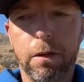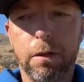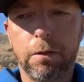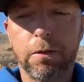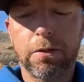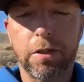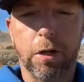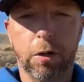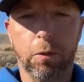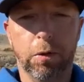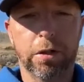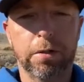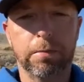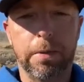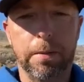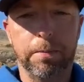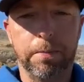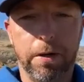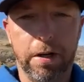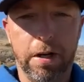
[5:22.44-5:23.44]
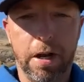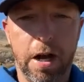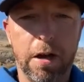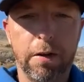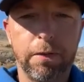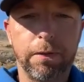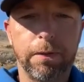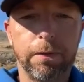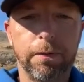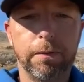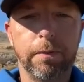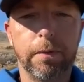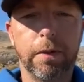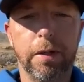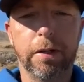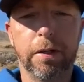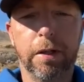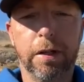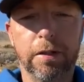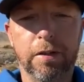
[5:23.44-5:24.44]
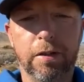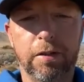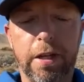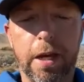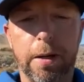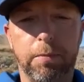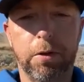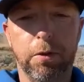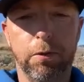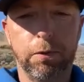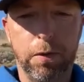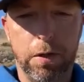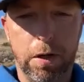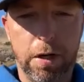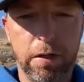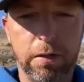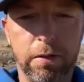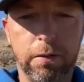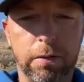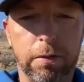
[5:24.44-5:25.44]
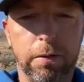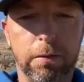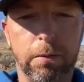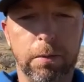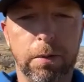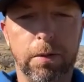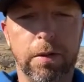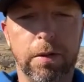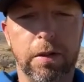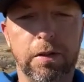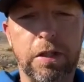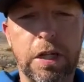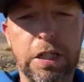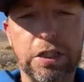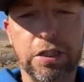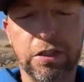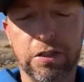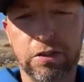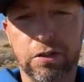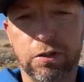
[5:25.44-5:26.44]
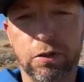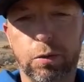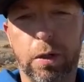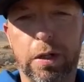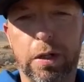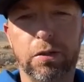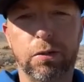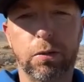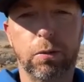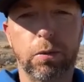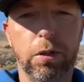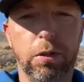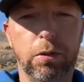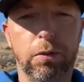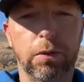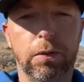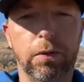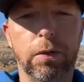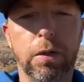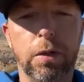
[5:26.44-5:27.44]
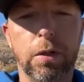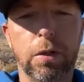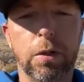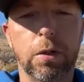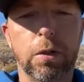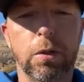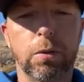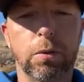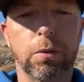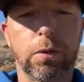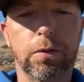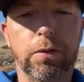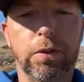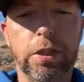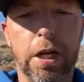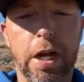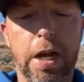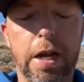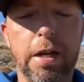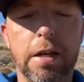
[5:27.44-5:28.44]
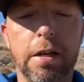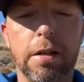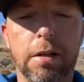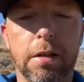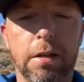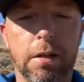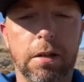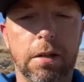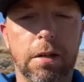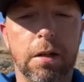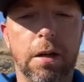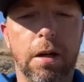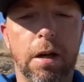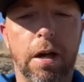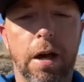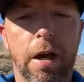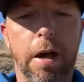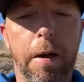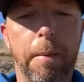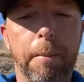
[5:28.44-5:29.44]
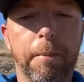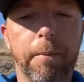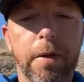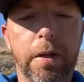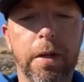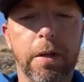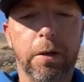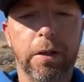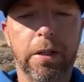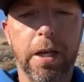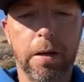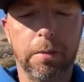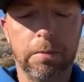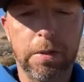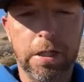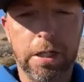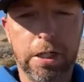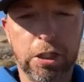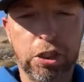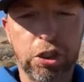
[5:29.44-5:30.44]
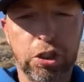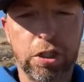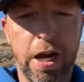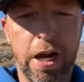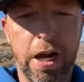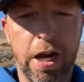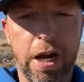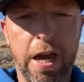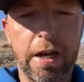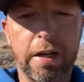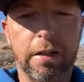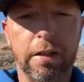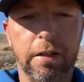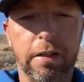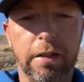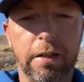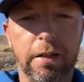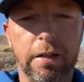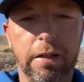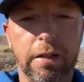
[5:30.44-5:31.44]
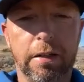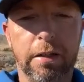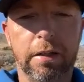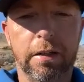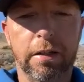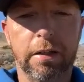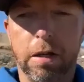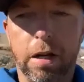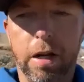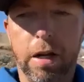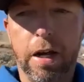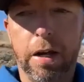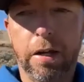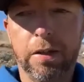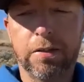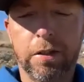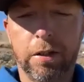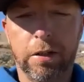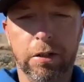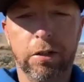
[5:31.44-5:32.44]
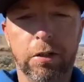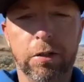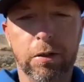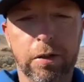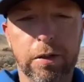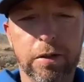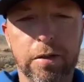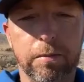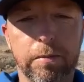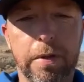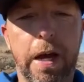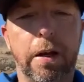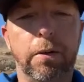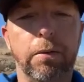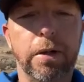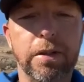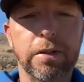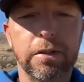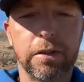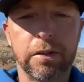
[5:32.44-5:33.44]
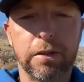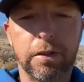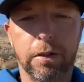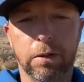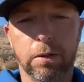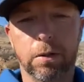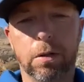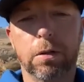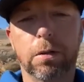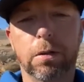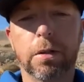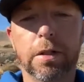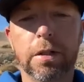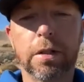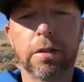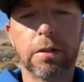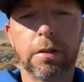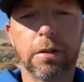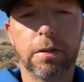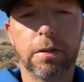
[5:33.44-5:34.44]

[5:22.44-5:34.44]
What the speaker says: started working my butt off and just kept it fun with the sessions twice a week with Jay. It kept me on track, and started doing some night races here locally,